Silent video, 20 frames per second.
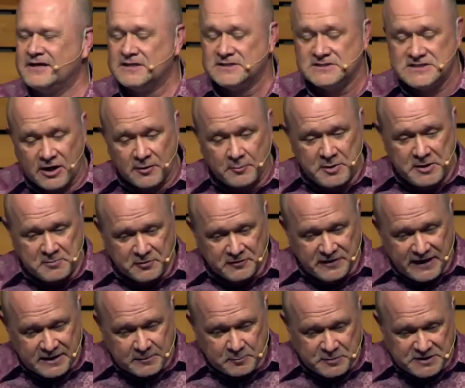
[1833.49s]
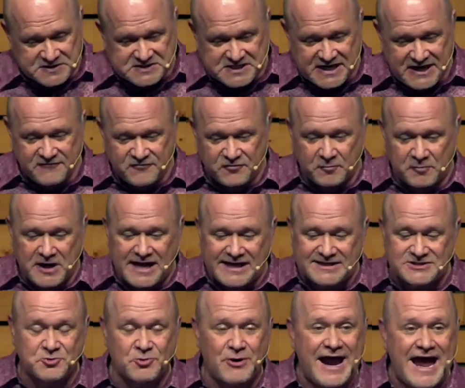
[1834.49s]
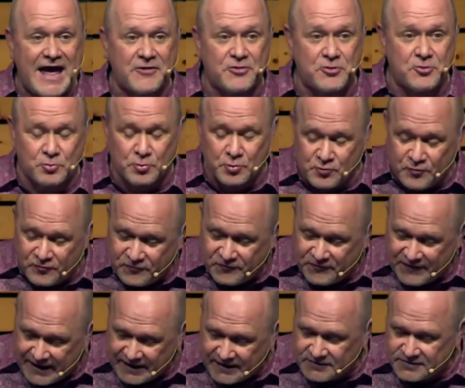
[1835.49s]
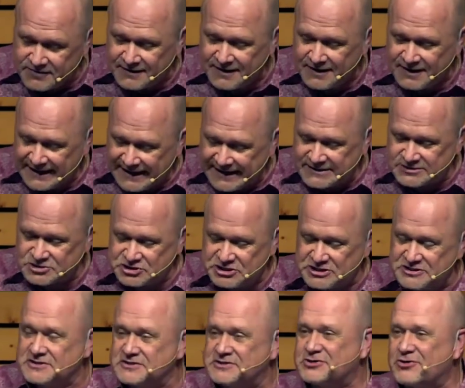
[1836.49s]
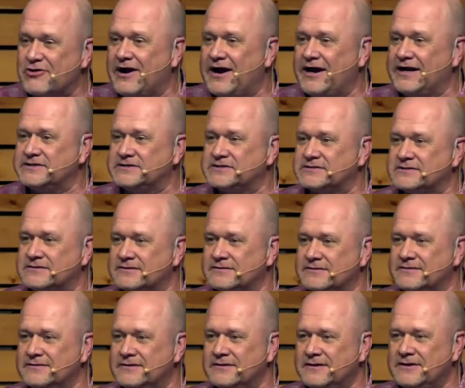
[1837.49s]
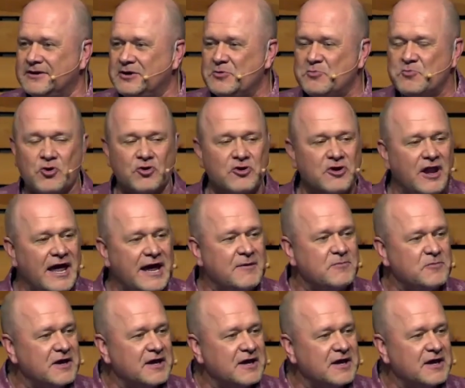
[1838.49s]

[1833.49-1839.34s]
Tell people they can be saved from God's wrath through faith in Jesus Christ. Proclaim that